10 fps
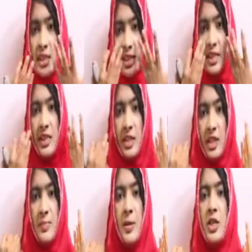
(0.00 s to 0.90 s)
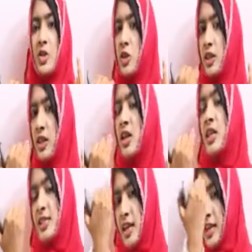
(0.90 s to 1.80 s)
are seen dispersed on the
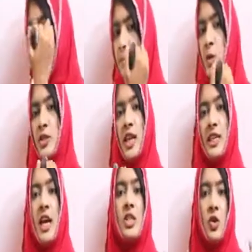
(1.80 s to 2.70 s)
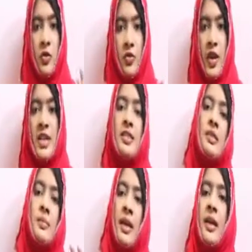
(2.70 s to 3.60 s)
sun exposed areas of face.
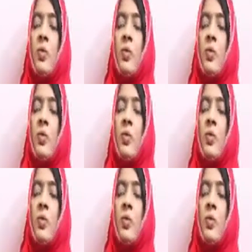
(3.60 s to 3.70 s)
It may